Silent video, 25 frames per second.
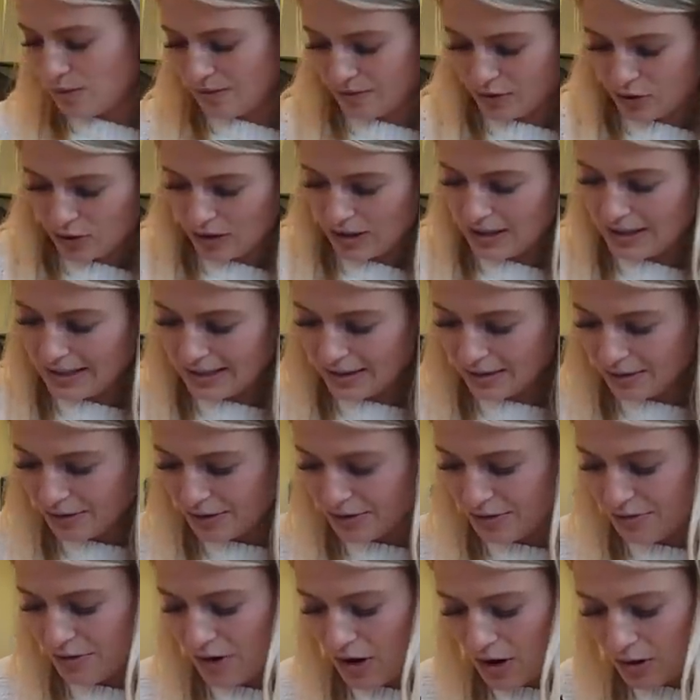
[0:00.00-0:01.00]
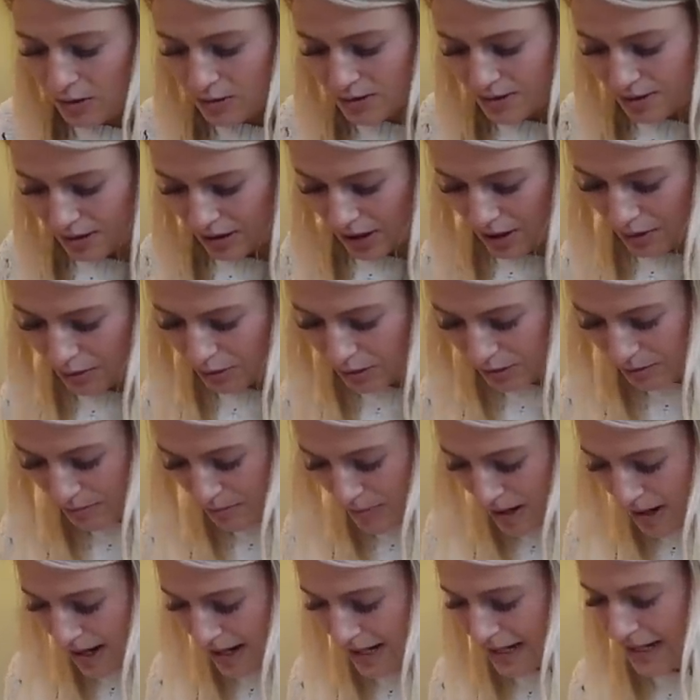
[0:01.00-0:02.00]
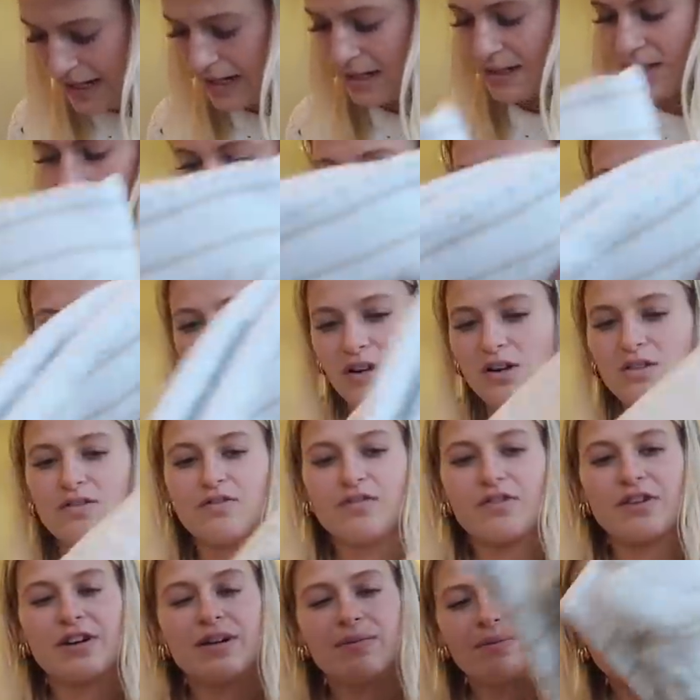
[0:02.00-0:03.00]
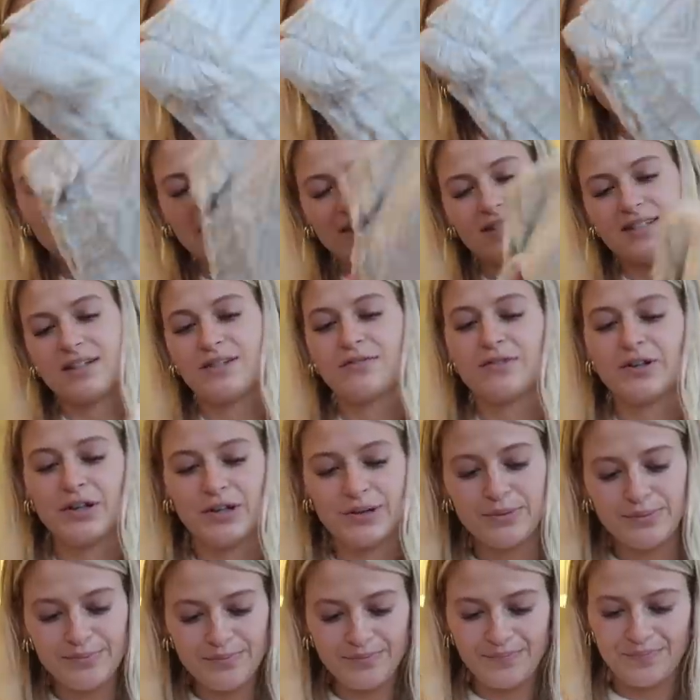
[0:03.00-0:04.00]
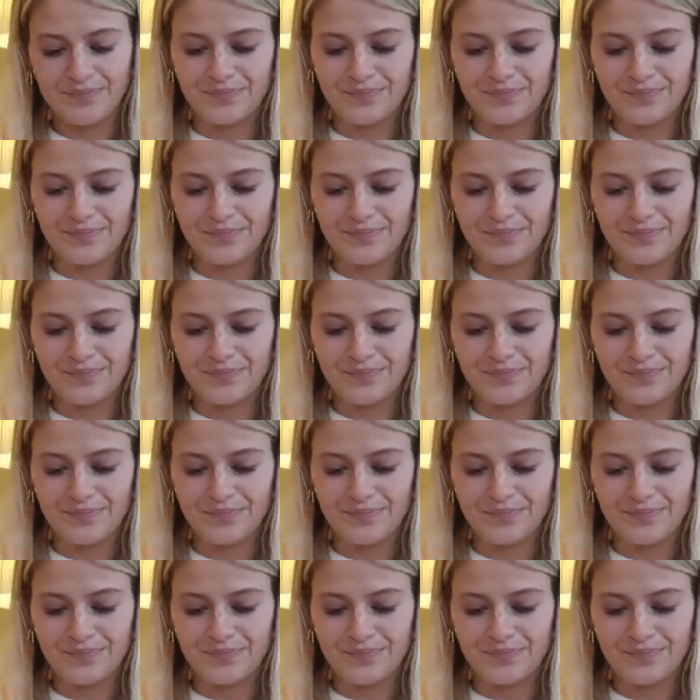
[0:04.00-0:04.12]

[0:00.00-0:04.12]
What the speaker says: I've got a little throw to go on my sofa in my dressing room.